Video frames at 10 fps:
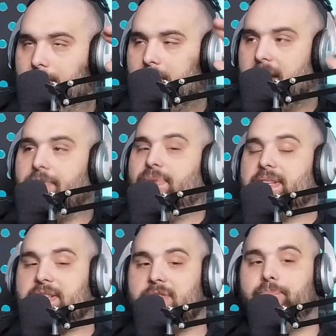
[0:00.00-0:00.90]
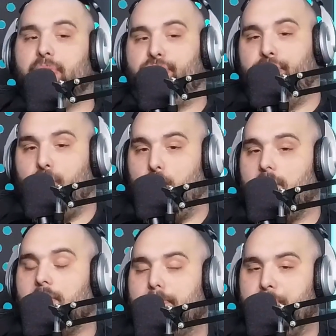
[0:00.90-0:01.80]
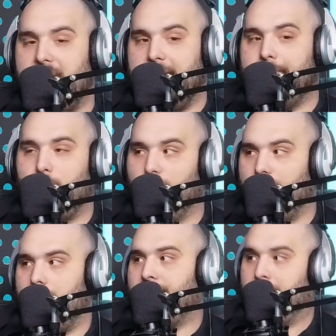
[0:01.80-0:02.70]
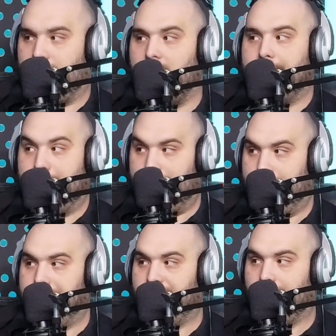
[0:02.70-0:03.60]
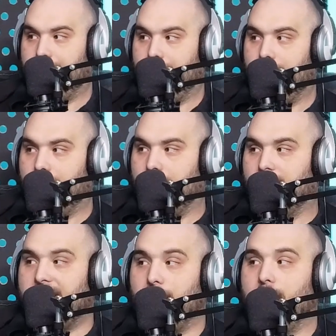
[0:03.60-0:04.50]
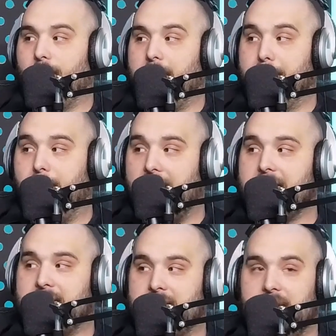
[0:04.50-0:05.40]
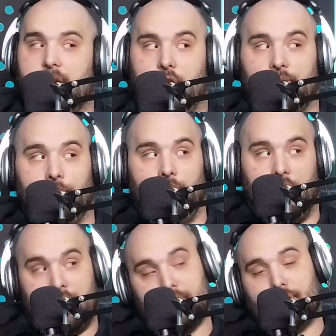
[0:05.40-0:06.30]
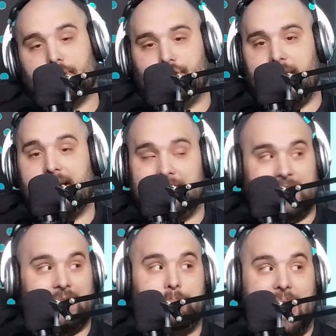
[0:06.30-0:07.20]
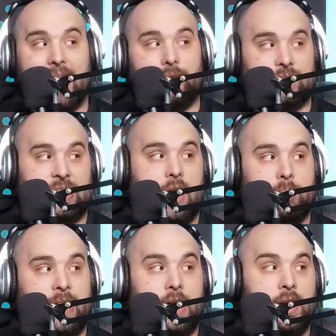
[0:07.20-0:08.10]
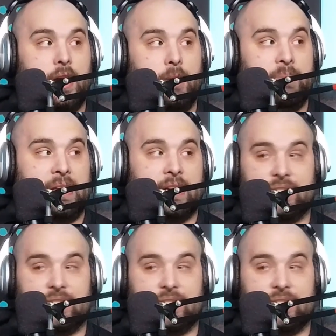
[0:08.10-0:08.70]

this is before Bane pulled off the thought bomb, then what we might see are larger Jedi Sith battles coming. Because